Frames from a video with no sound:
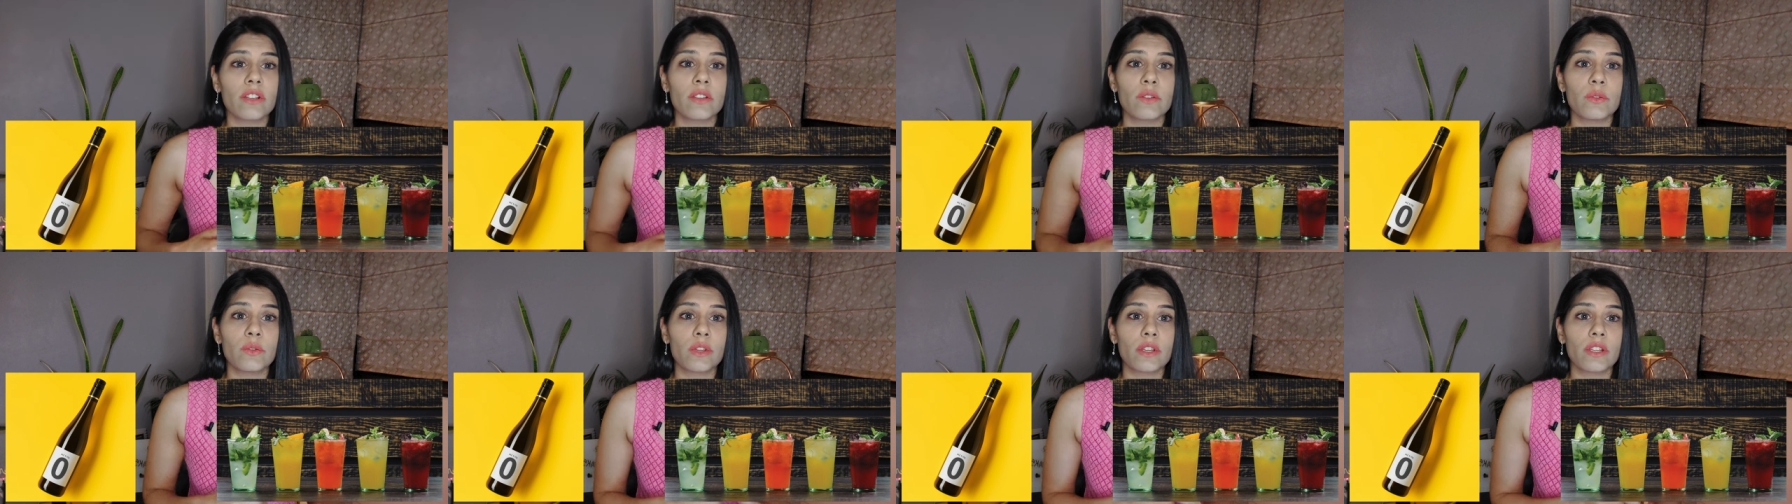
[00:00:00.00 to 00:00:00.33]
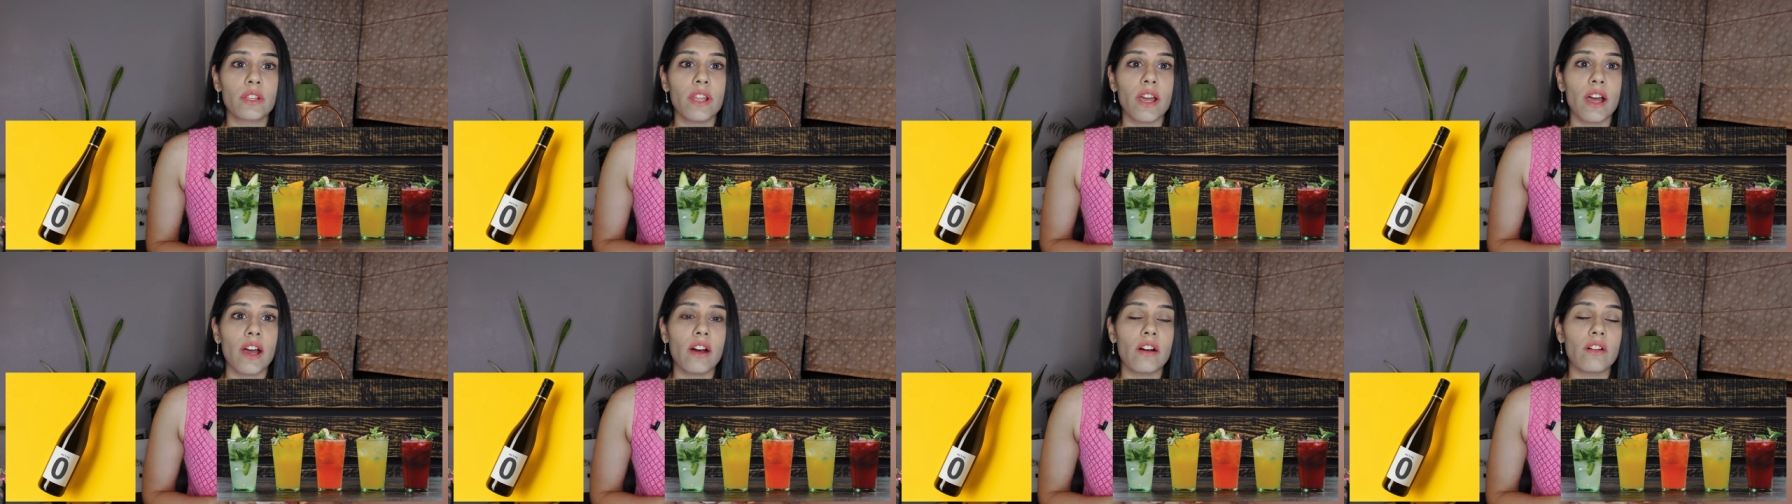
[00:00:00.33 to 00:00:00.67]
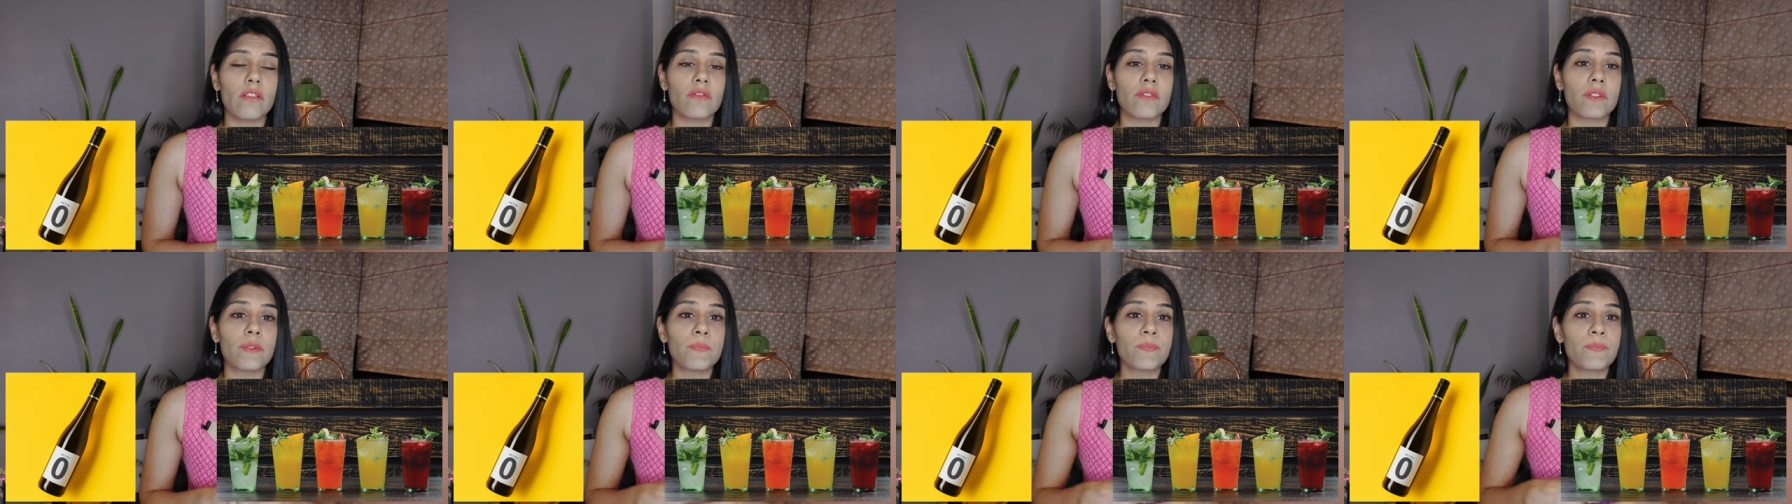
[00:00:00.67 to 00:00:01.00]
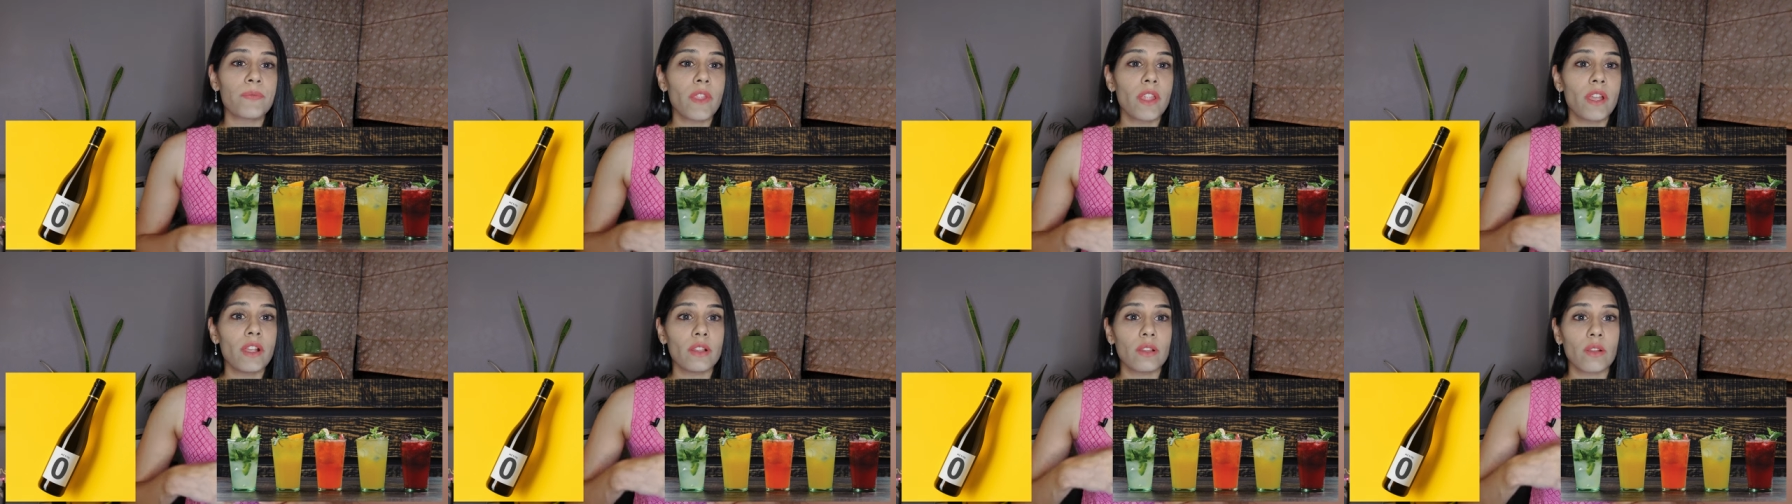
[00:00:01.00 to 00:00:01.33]
You can have
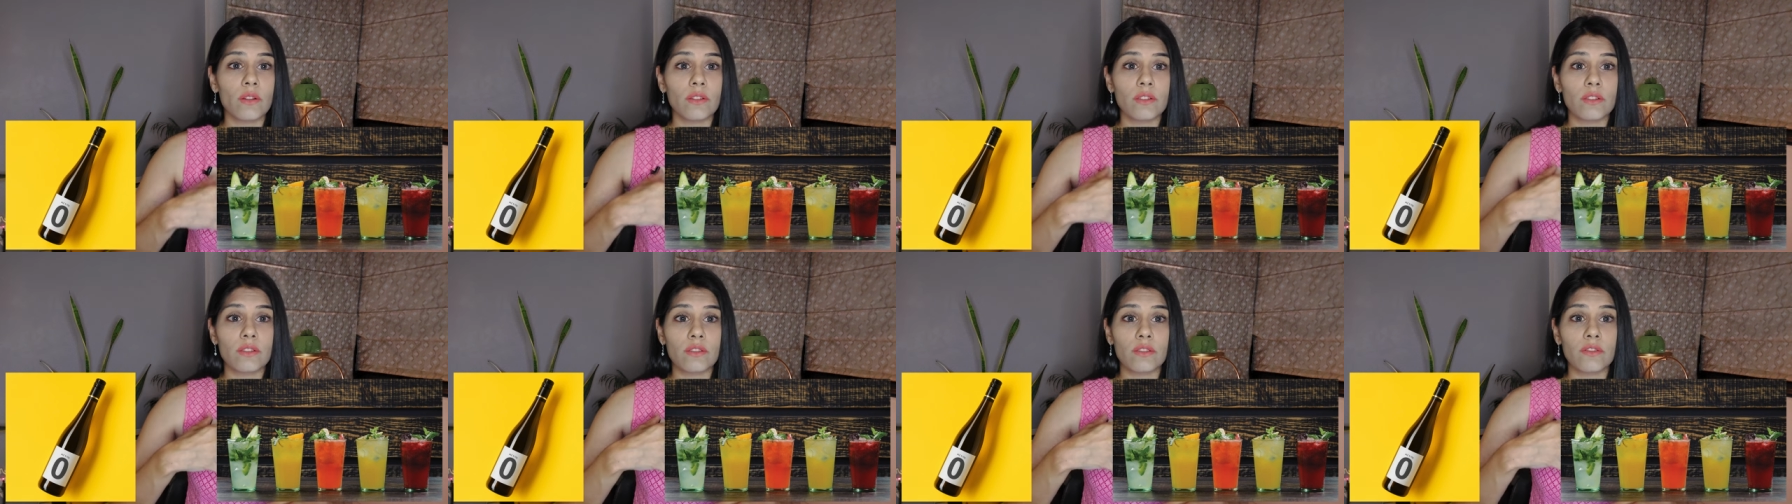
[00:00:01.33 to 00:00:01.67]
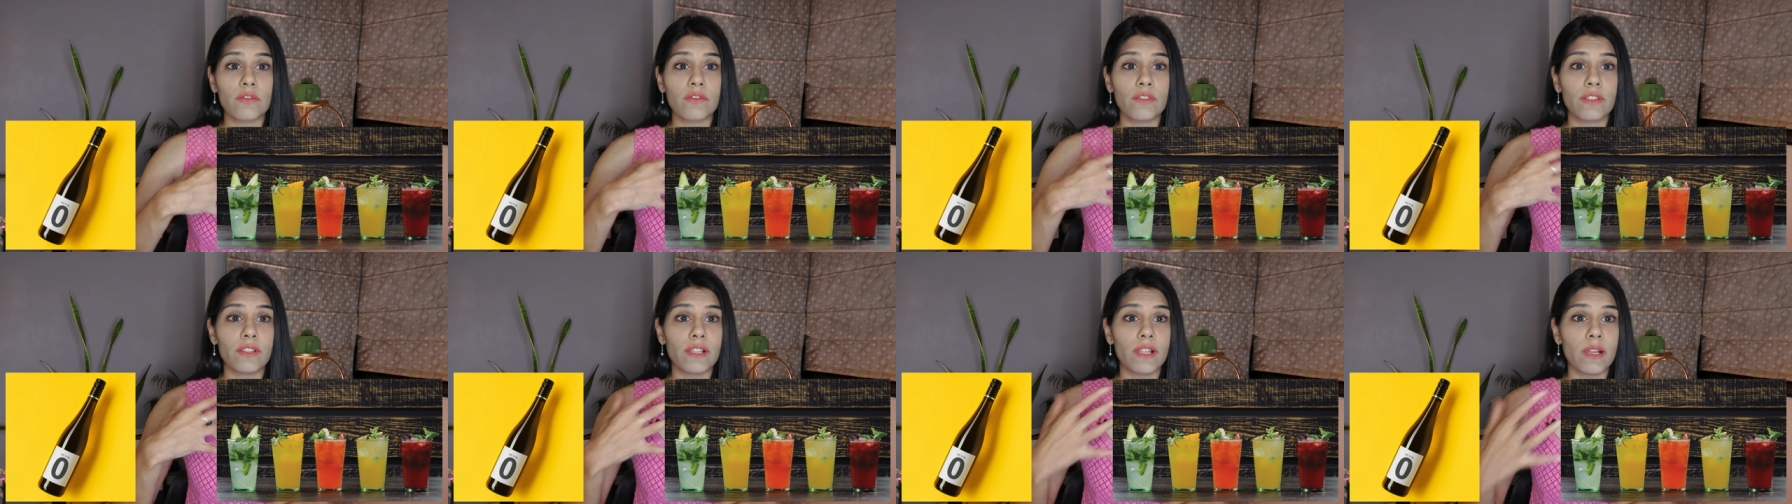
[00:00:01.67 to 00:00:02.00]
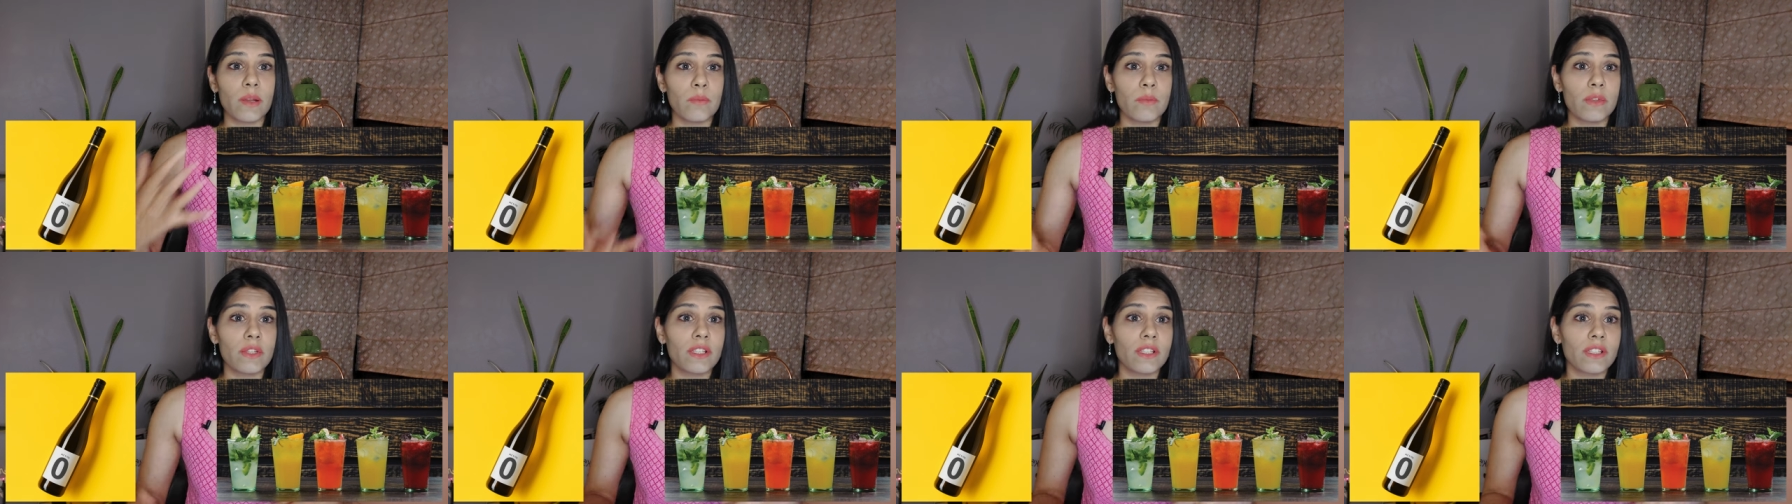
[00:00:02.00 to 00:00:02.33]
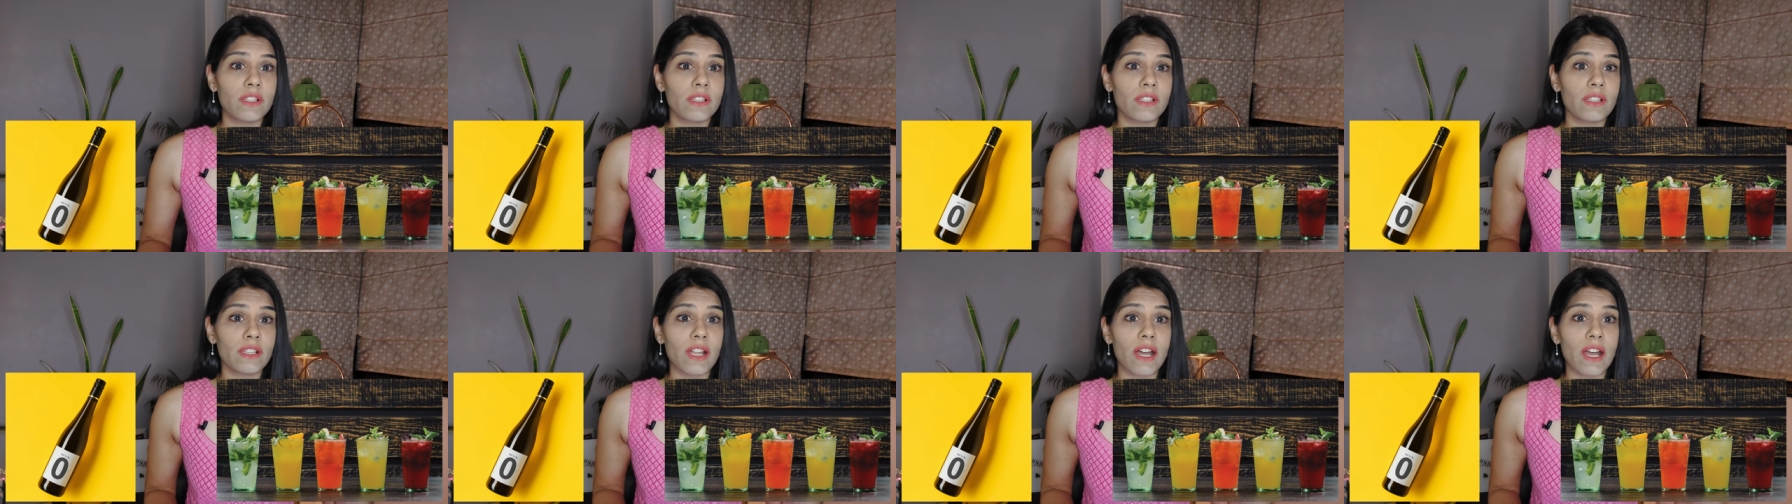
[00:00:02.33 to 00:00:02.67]
lots of lemon,